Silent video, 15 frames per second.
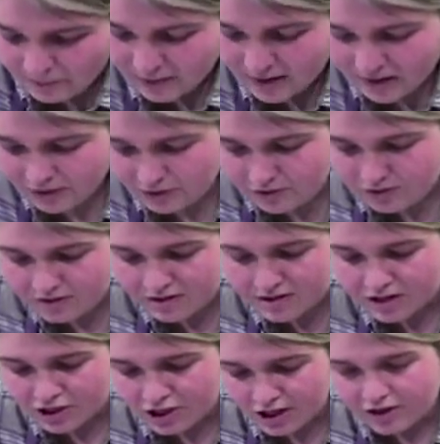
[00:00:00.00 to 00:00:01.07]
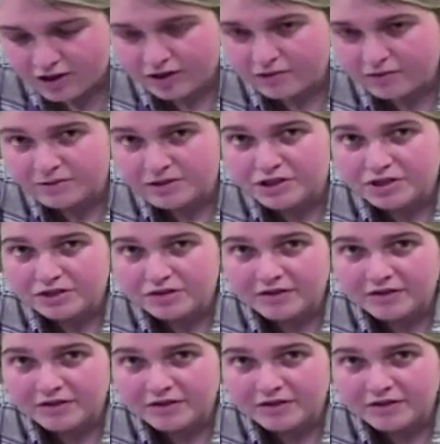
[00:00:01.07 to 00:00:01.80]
we use Di Cicco, which is a